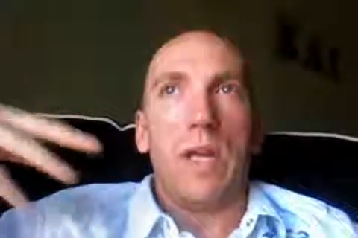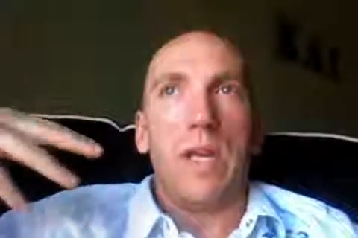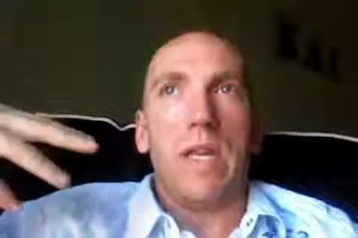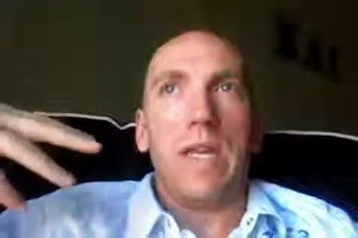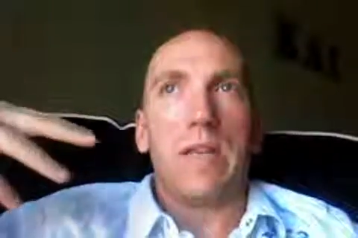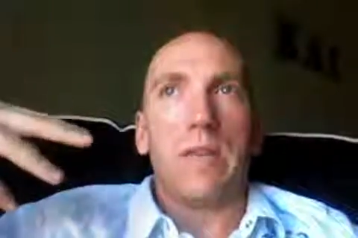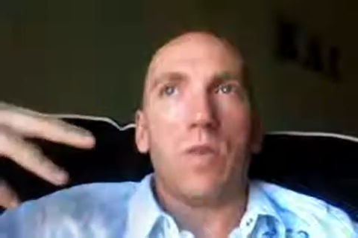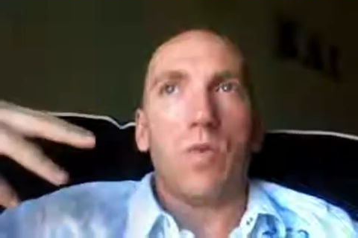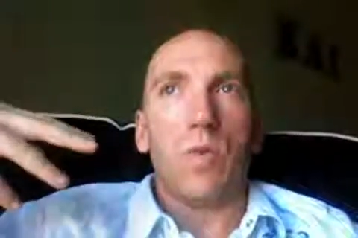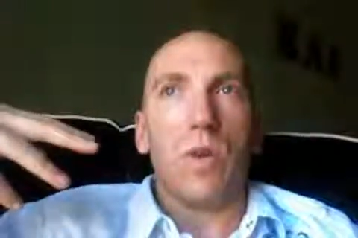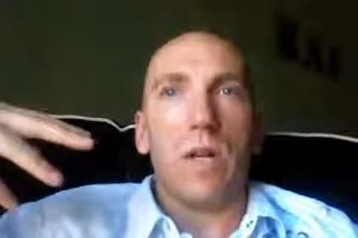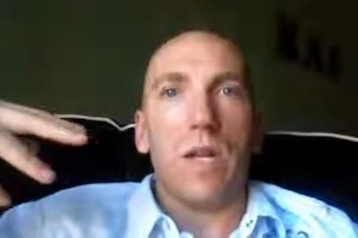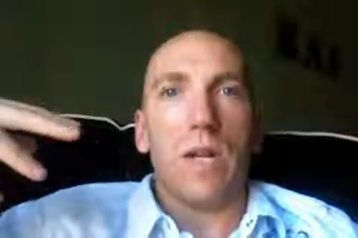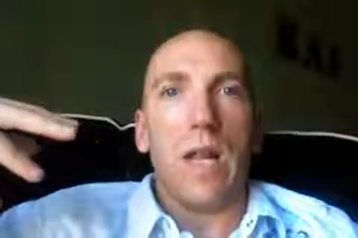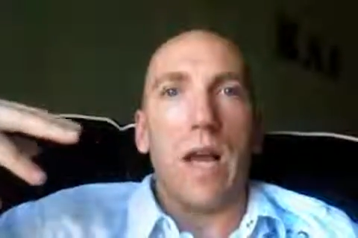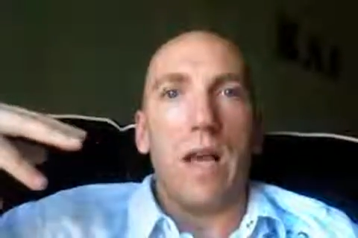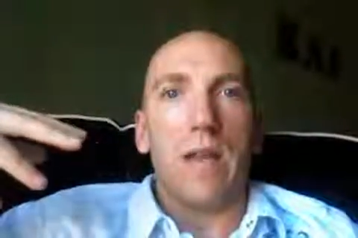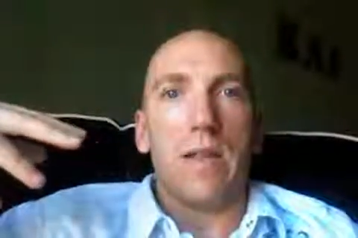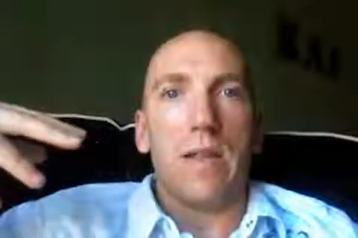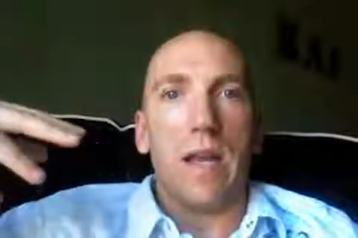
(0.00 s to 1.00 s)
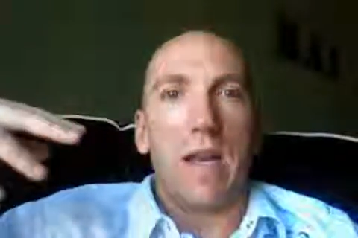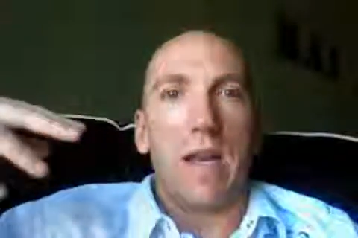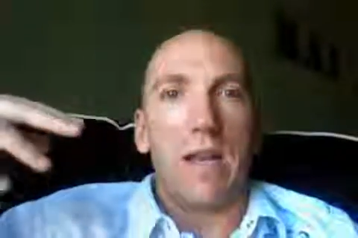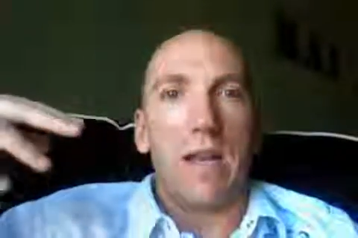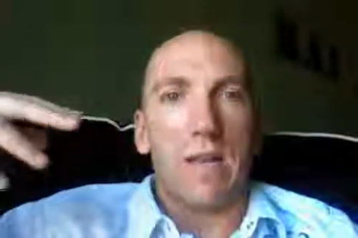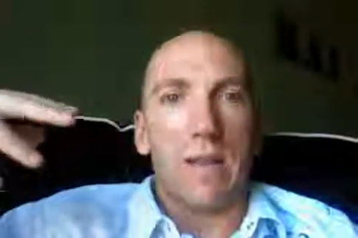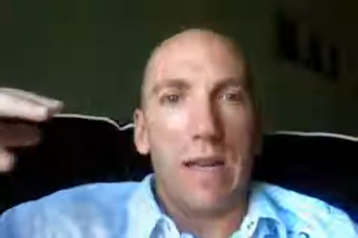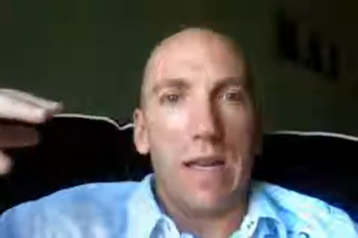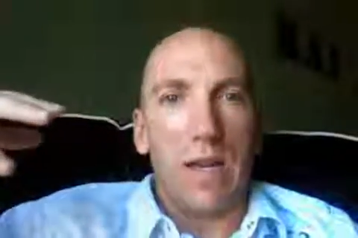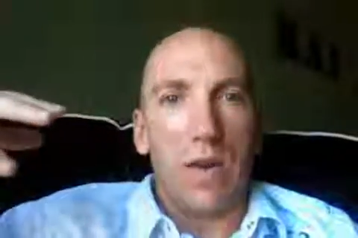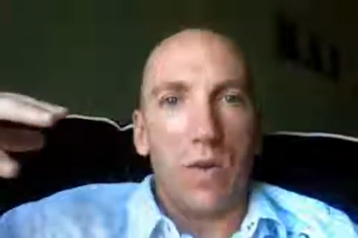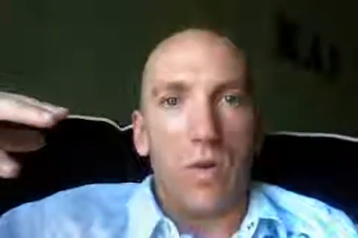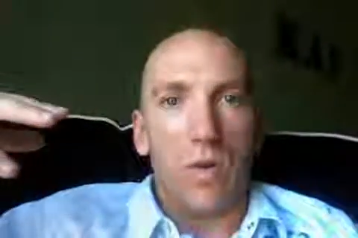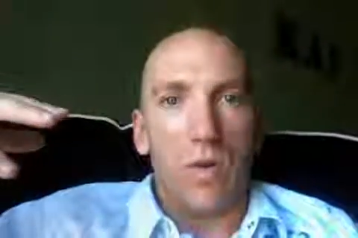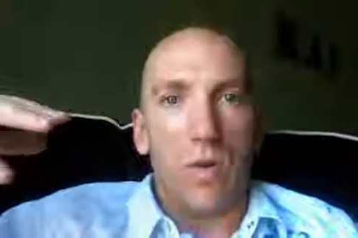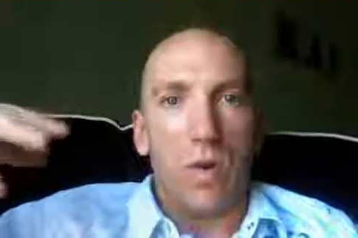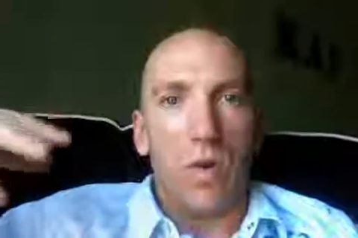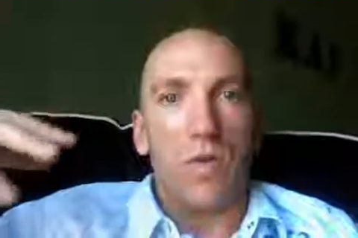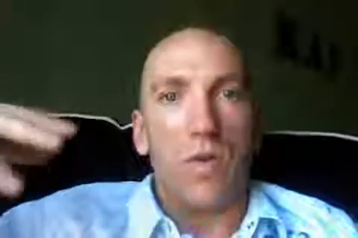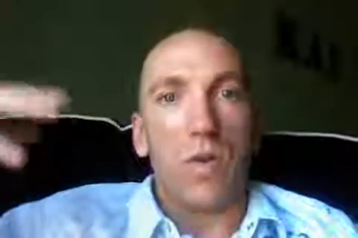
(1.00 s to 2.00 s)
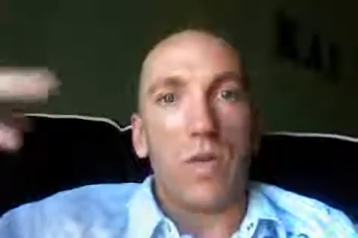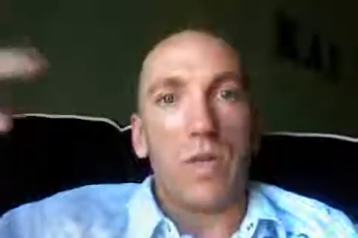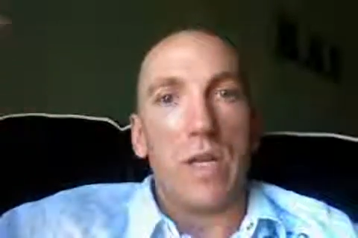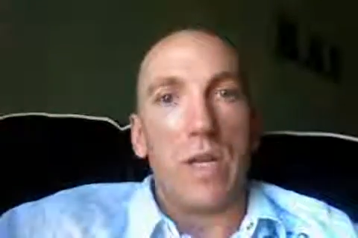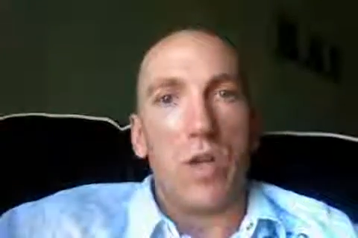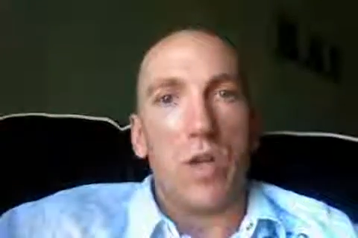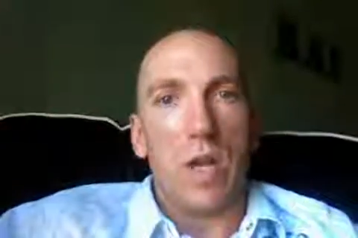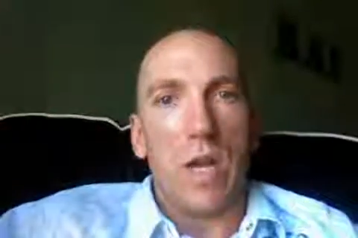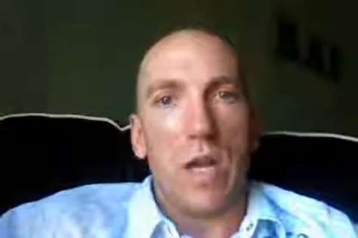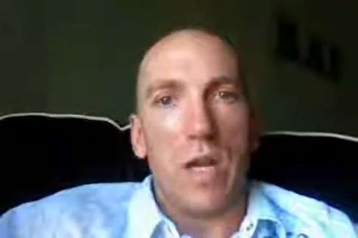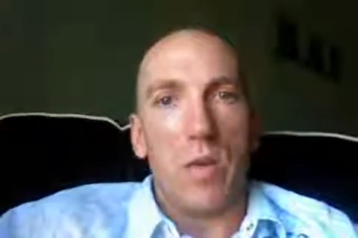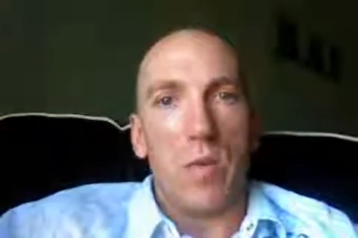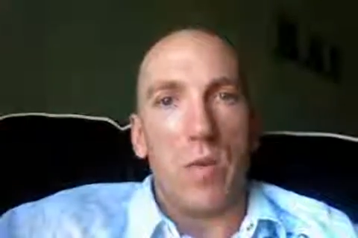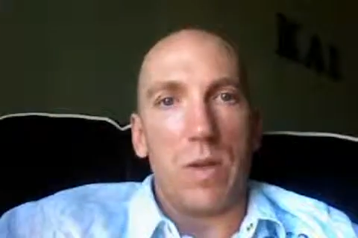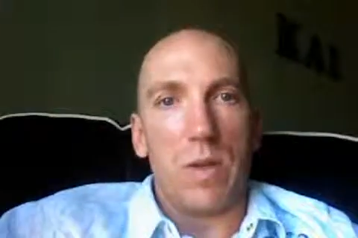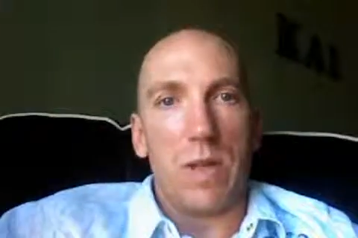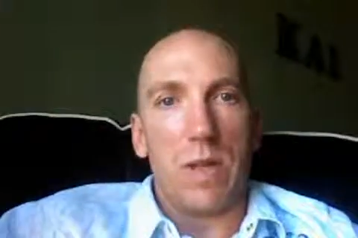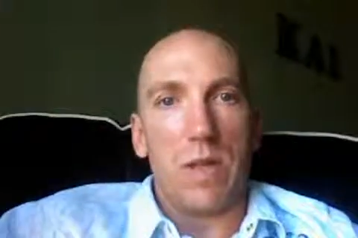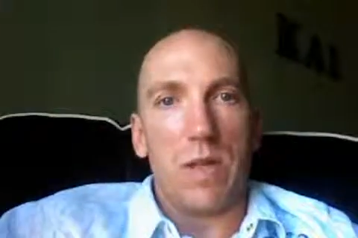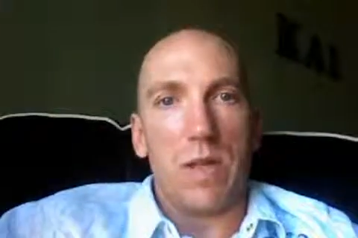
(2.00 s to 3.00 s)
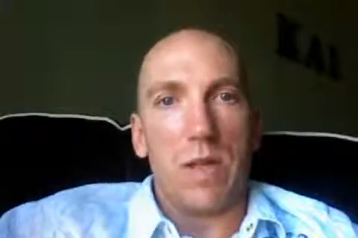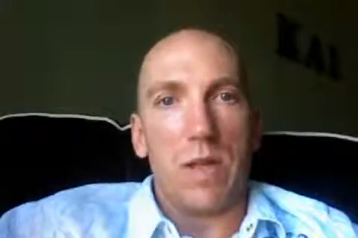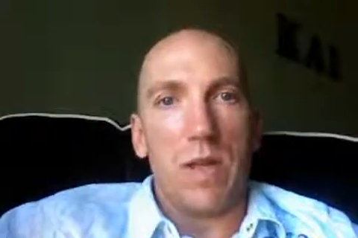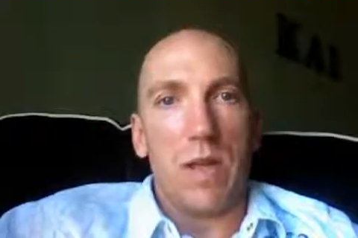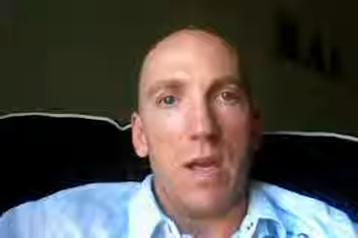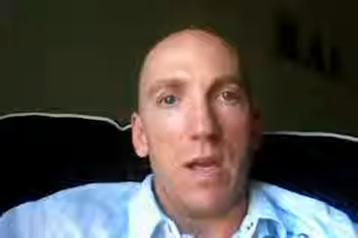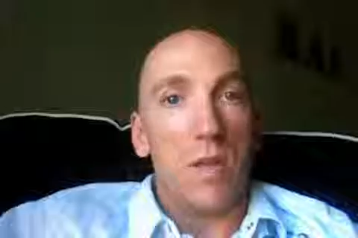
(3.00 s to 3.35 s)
need to realize that as leaders, or if you're teaching anyone this,